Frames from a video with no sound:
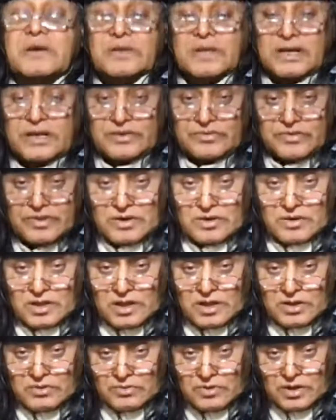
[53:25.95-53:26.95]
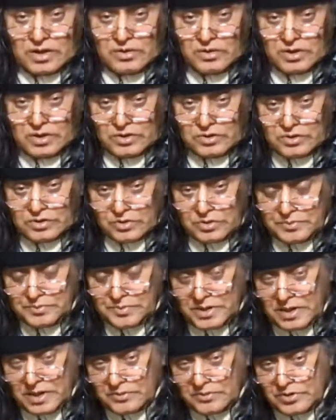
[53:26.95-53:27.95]
That is the only one that we've
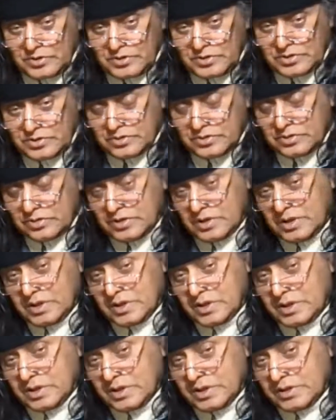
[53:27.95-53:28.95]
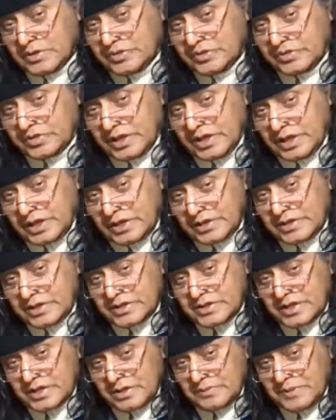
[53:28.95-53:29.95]
been able to see any
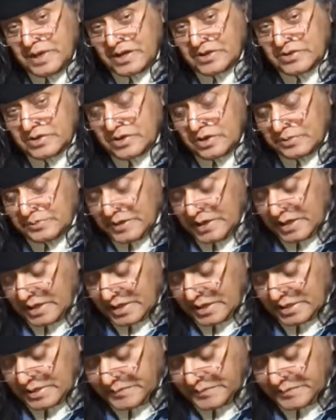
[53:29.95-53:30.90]
detailed mention of her.